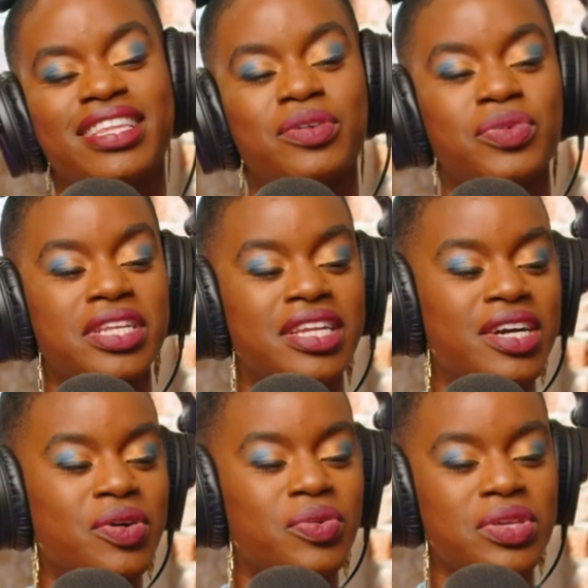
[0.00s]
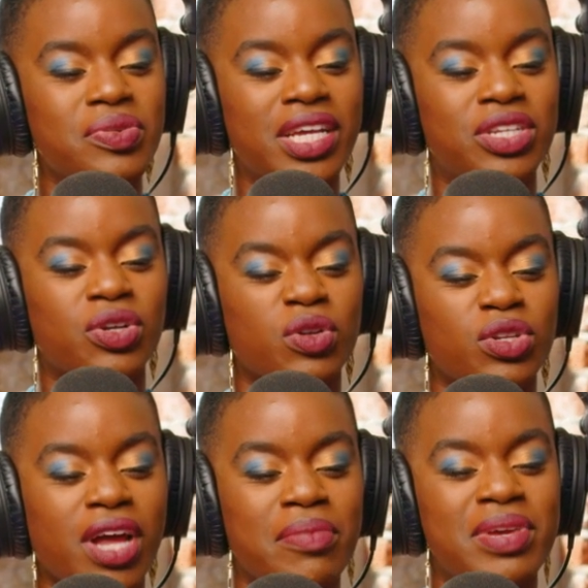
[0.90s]
When you get your,
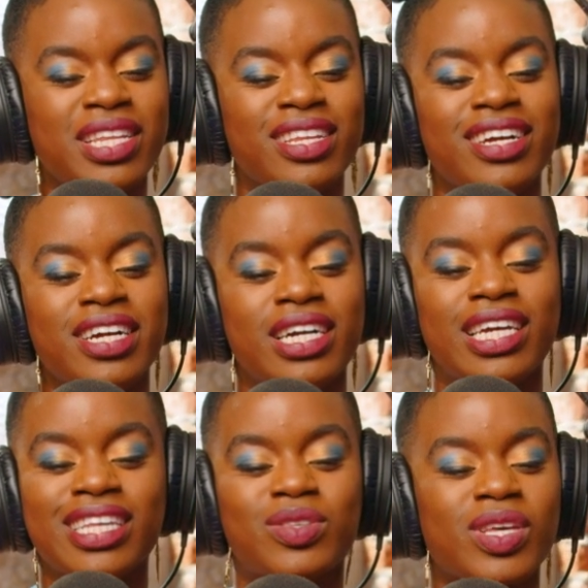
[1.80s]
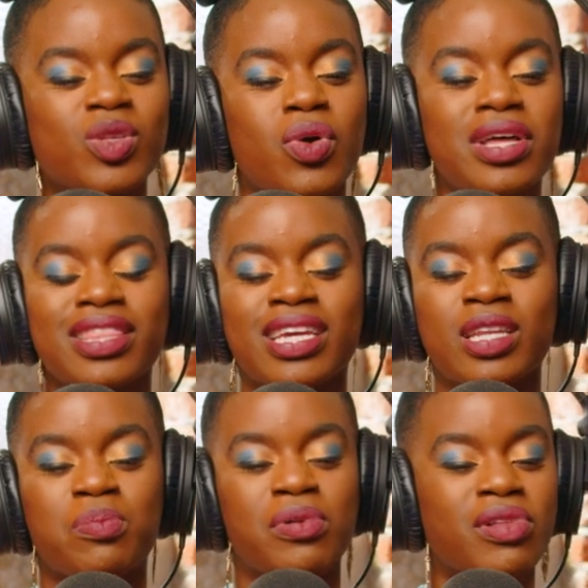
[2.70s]
I mean, it's one thing
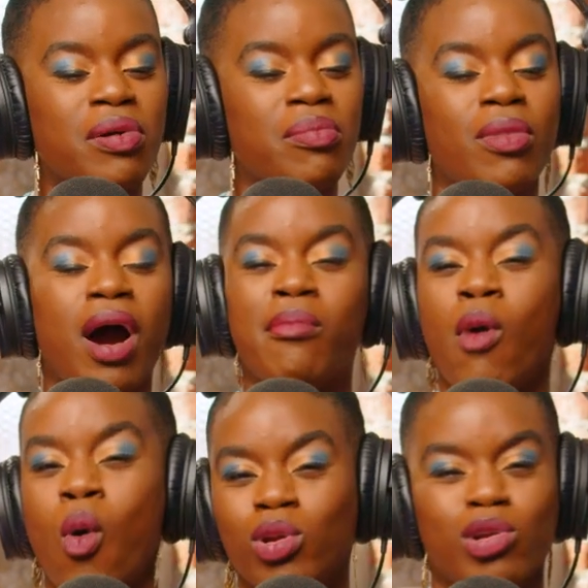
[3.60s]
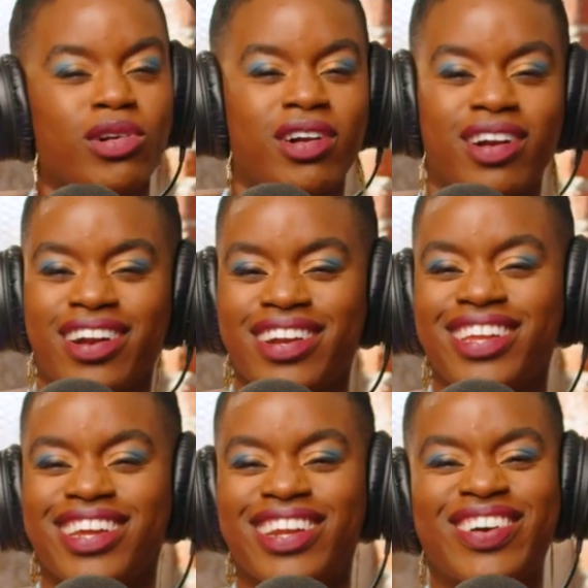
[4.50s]
to pull a molar,
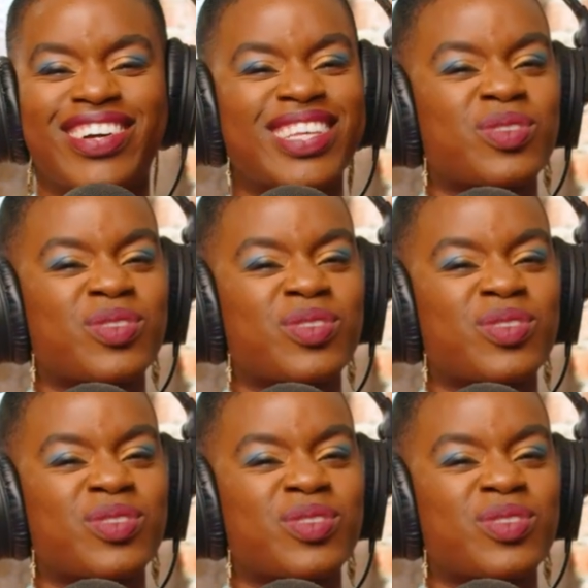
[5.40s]
it's